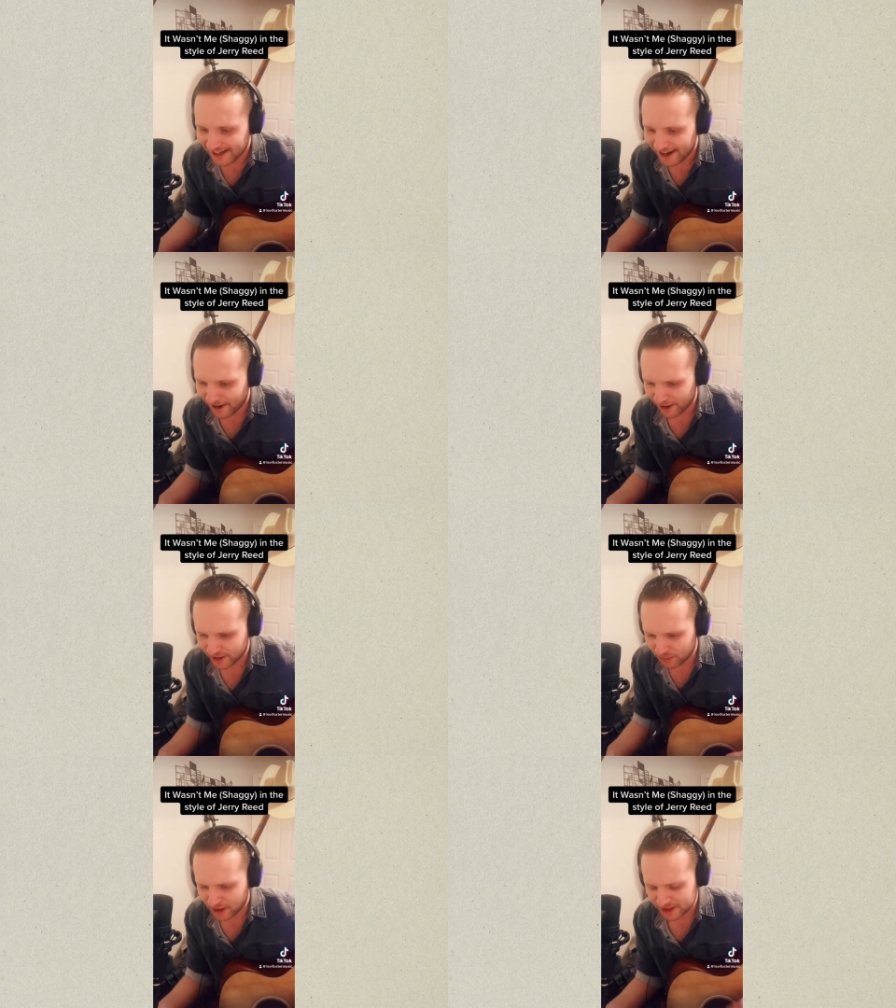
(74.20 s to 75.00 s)
Heard
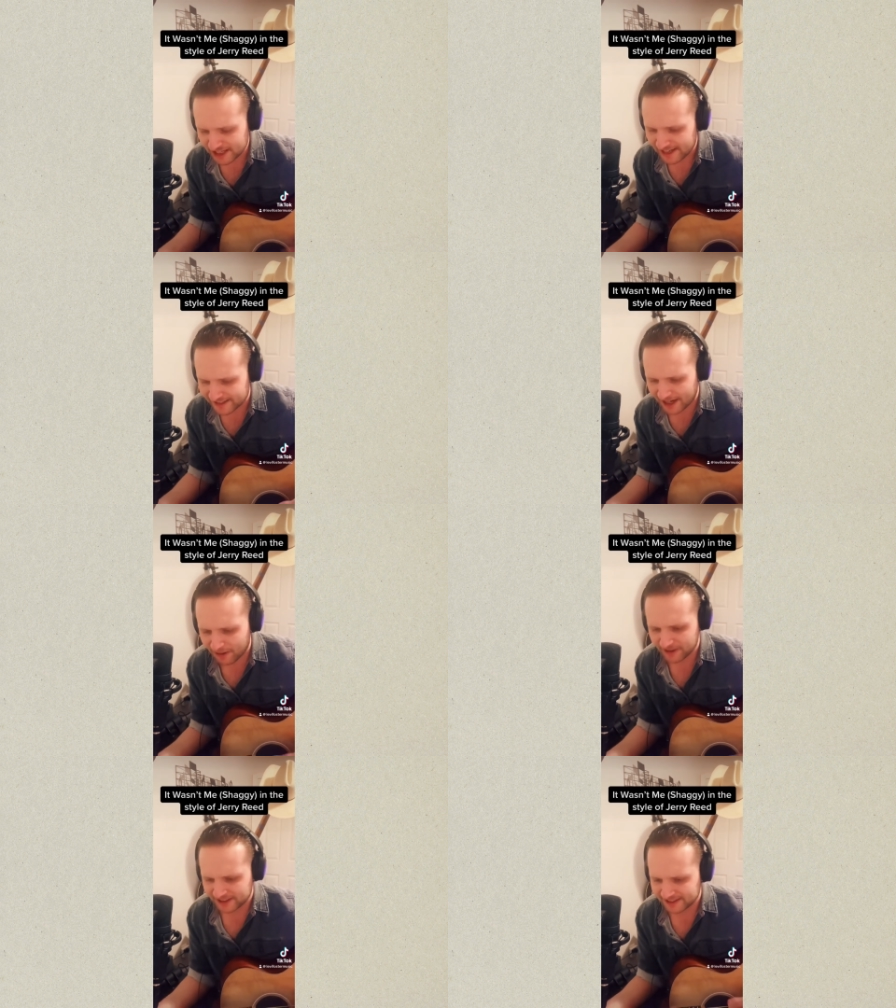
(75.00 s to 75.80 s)
the words that I
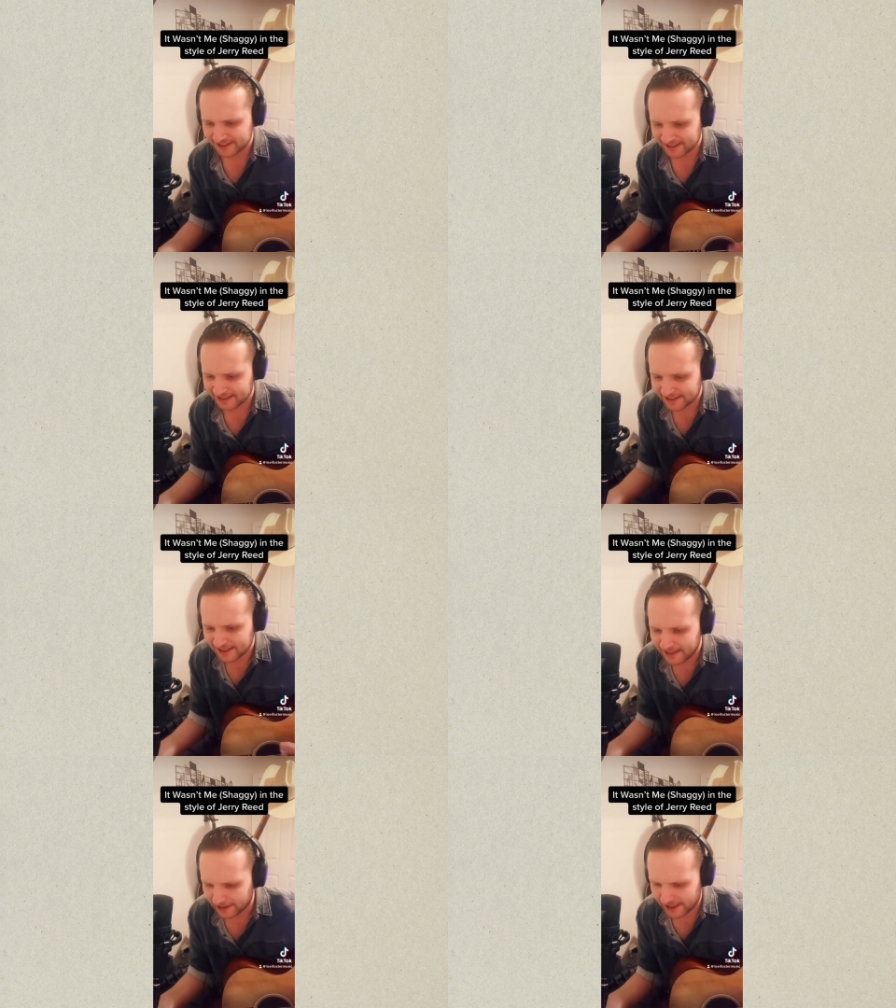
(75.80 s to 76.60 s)
told her.
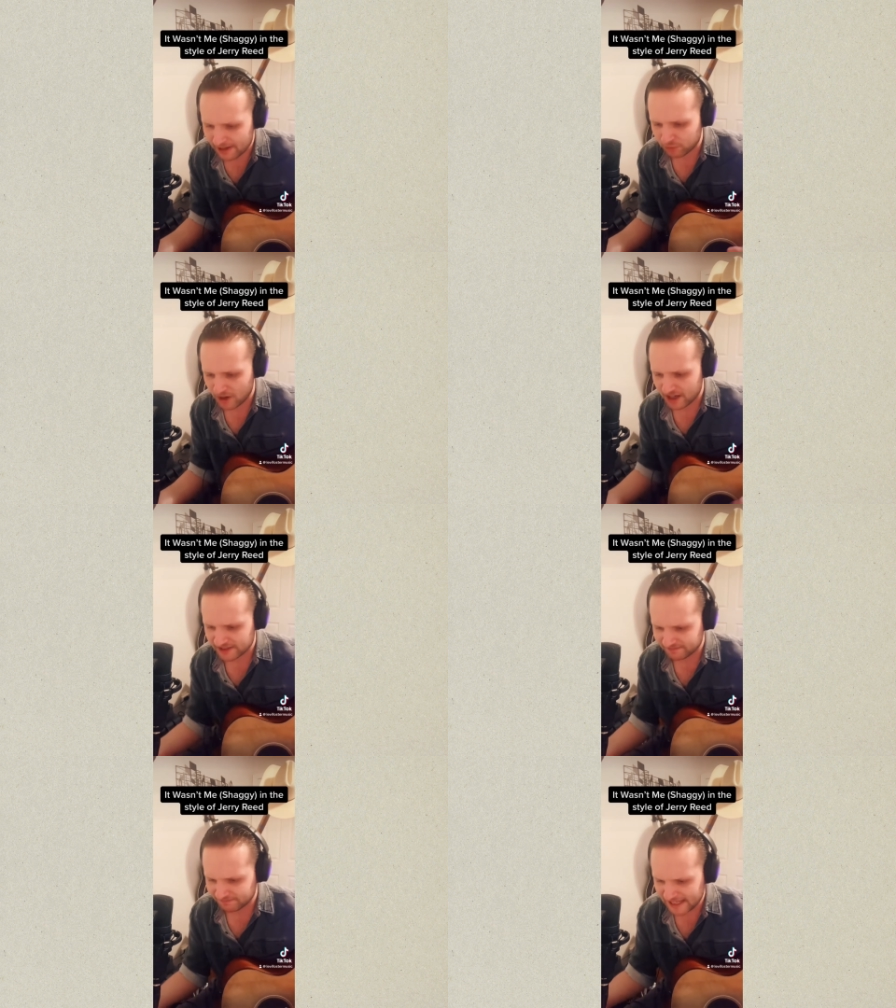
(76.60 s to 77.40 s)
It
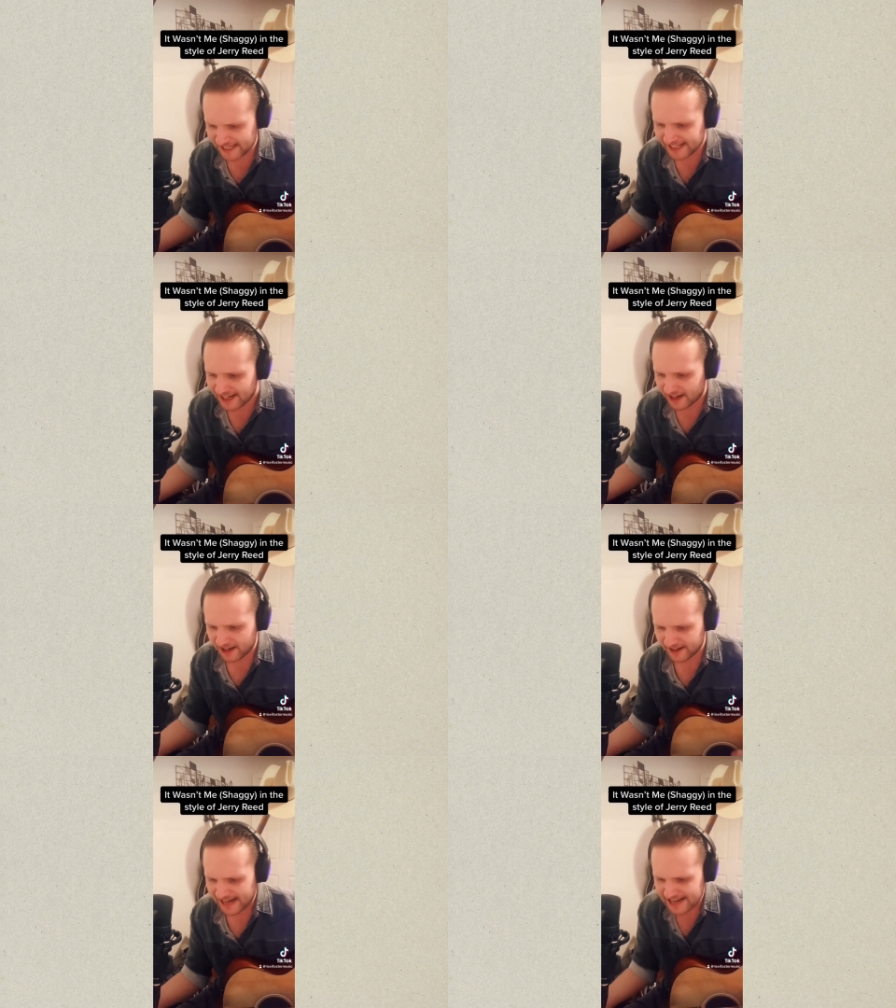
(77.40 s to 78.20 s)
wasn't me.
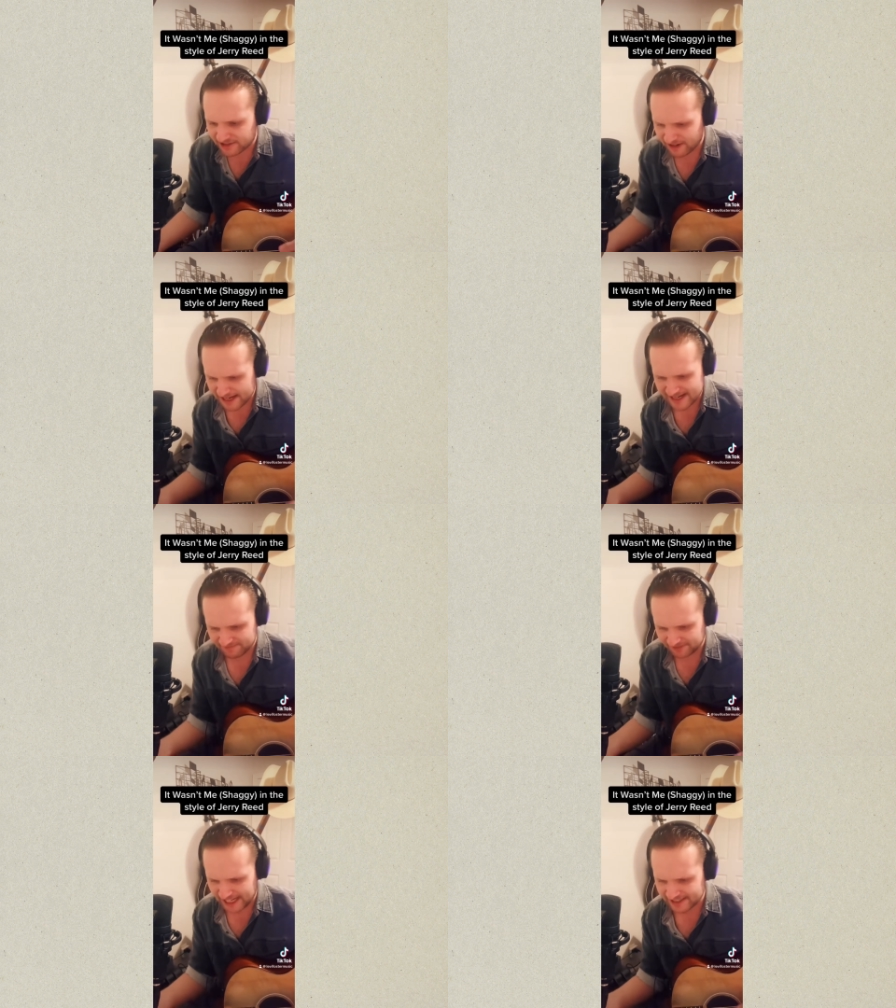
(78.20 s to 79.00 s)
Heard that
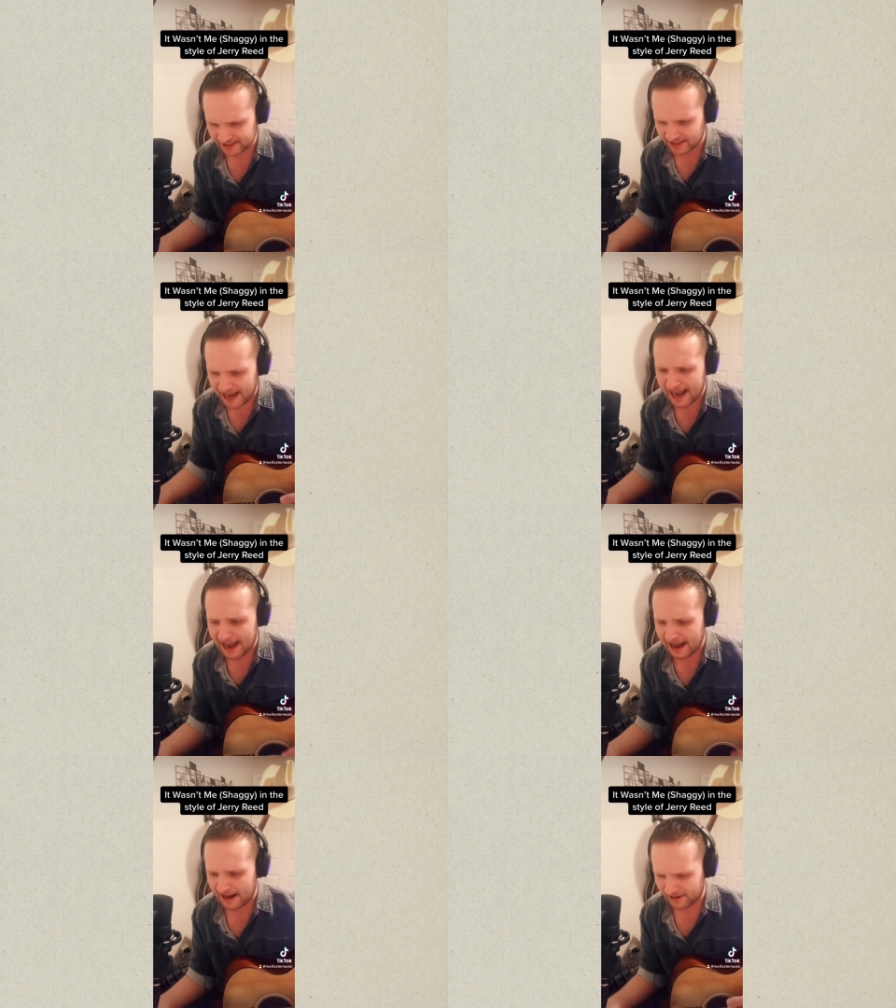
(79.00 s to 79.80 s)
scream getting
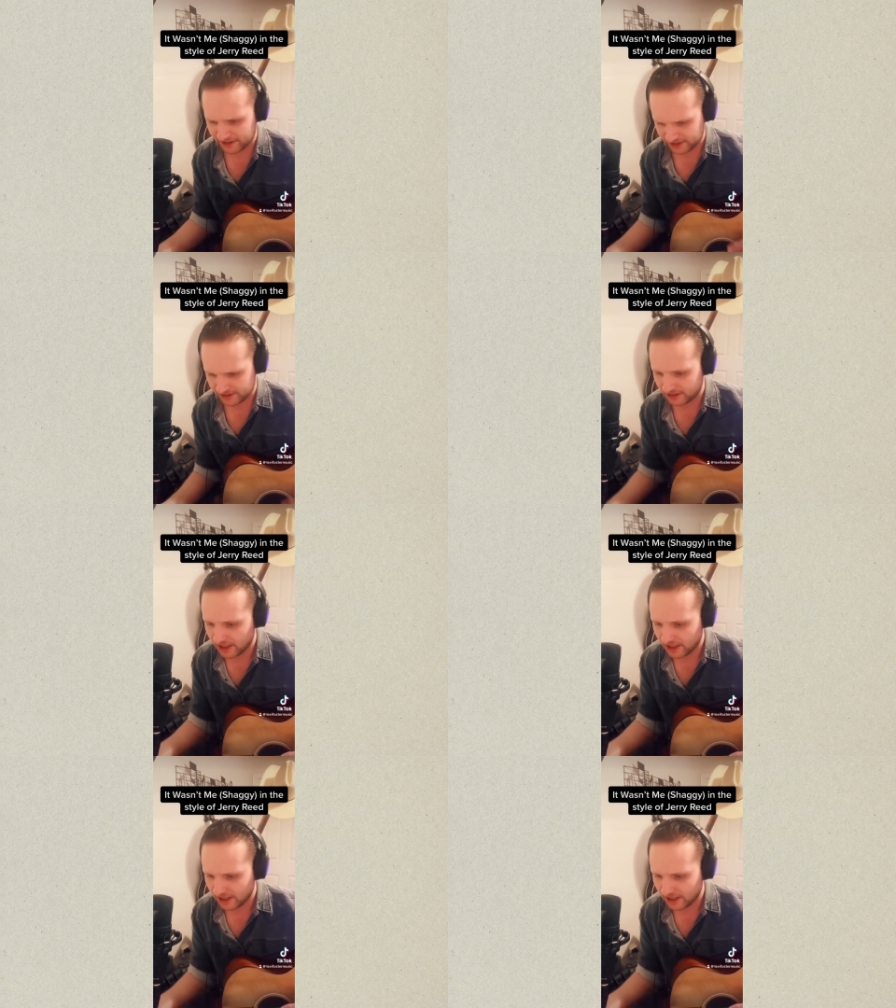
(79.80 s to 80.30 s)
louder.